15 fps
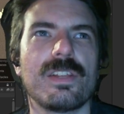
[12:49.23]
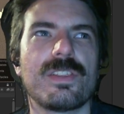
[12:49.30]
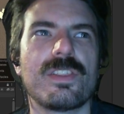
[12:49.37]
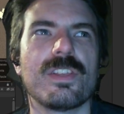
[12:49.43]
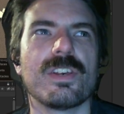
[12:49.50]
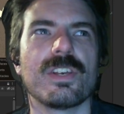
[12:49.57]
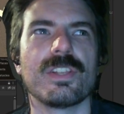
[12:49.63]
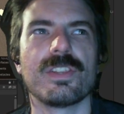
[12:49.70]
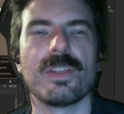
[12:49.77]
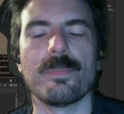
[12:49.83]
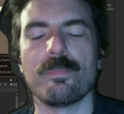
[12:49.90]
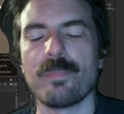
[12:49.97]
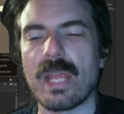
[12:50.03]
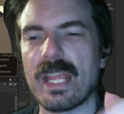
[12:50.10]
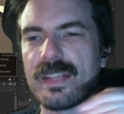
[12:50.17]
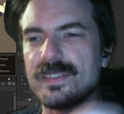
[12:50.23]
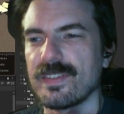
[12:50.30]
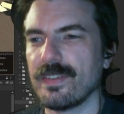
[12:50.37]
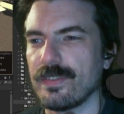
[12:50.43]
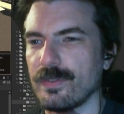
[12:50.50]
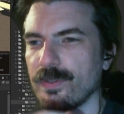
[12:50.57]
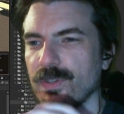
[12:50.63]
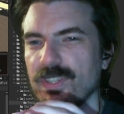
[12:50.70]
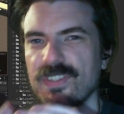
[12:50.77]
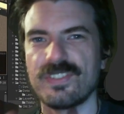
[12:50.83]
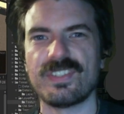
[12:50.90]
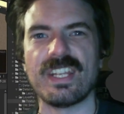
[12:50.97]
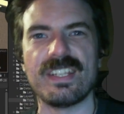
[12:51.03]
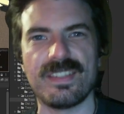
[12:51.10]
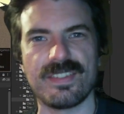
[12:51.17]
the manses or
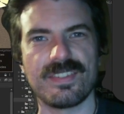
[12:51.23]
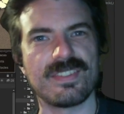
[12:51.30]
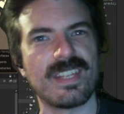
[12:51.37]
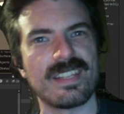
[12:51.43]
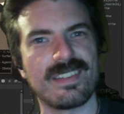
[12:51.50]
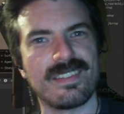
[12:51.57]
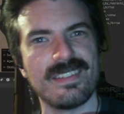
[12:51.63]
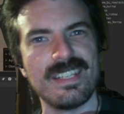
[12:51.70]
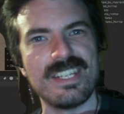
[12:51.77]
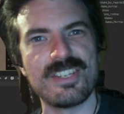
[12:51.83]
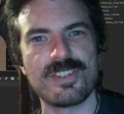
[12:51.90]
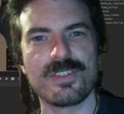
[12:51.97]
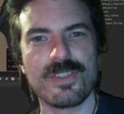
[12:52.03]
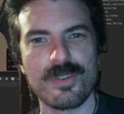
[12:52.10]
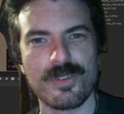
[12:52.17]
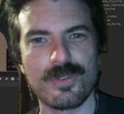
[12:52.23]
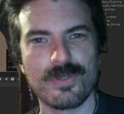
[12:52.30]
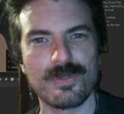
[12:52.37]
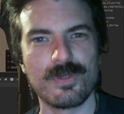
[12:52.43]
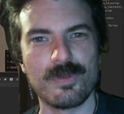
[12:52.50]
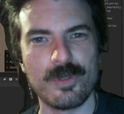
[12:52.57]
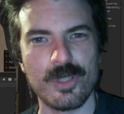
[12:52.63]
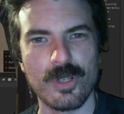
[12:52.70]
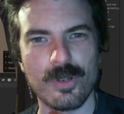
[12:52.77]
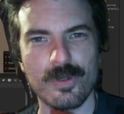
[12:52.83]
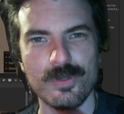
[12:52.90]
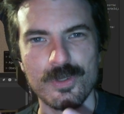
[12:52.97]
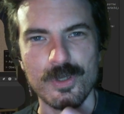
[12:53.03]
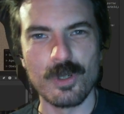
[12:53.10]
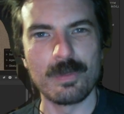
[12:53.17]
estates that each of the
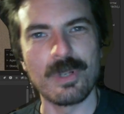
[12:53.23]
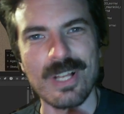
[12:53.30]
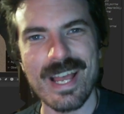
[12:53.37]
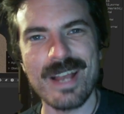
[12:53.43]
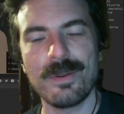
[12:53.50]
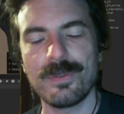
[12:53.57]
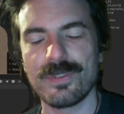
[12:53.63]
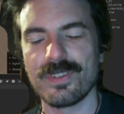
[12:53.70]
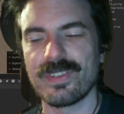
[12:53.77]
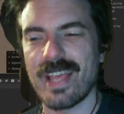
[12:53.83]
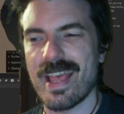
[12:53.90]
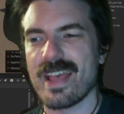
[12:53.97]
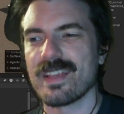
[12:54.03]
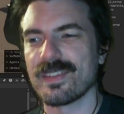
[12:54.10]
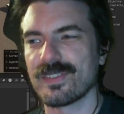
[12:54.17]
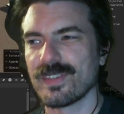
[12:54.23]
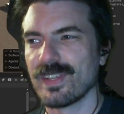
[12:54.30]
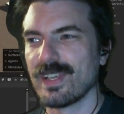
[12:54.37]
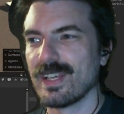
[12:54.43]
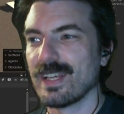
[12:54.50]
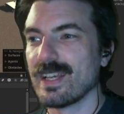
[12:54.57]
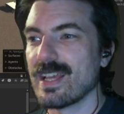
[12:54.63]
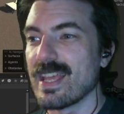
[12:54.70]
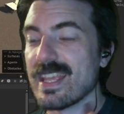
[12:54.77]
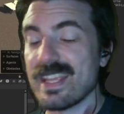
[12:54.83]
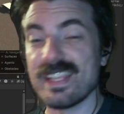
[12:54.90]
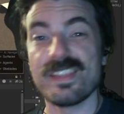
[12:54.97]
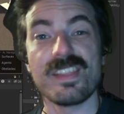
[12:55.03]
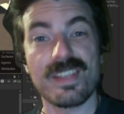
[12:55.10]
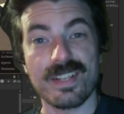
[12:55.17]
noble houses has
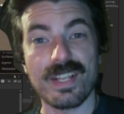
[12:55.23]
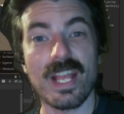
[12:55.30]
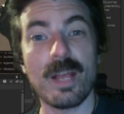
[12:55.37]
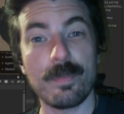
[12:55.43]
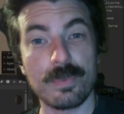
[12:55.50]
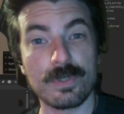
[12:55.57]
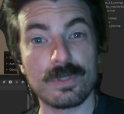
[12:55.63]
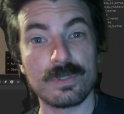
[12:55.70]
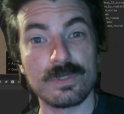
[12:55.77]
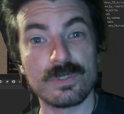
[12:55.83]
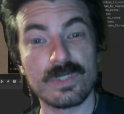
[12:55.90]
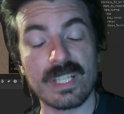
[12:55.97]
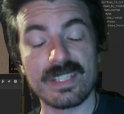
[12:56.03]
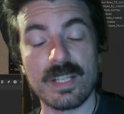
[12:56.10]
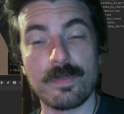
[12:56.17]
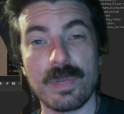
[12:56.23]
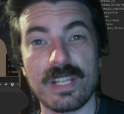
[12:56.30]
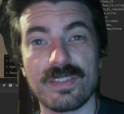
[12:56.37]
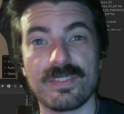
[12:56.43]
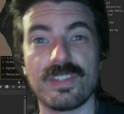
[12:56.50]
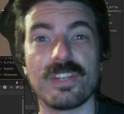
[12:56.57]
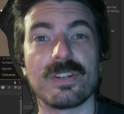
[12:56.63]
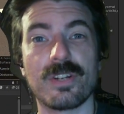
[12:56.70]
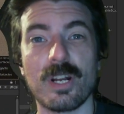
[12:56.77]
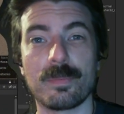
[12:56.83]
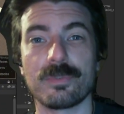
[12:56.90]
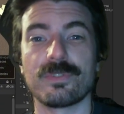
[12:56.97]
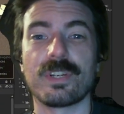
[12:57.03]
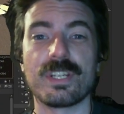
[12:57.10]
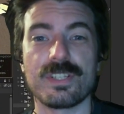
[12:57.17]
in the capital that they base their
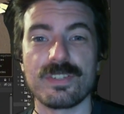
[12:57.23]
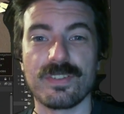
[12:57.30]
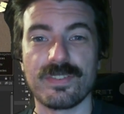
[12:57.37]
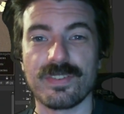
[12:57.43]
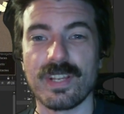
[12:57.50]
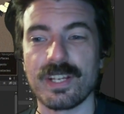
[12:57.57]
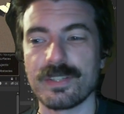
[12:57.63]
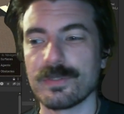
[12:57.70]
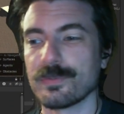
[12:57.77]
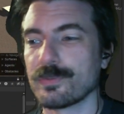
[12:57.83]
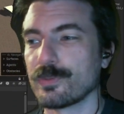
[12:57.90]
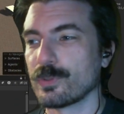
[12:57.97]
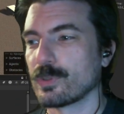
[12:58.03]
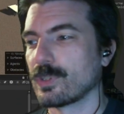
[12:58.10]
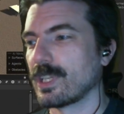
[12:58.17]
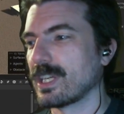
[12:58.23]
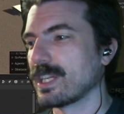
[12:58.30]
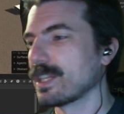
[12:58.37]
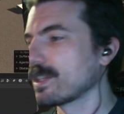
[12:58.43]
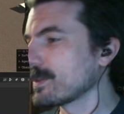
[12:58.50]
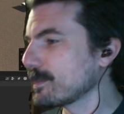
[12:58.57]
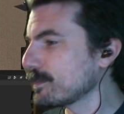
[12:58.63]
operations out of for like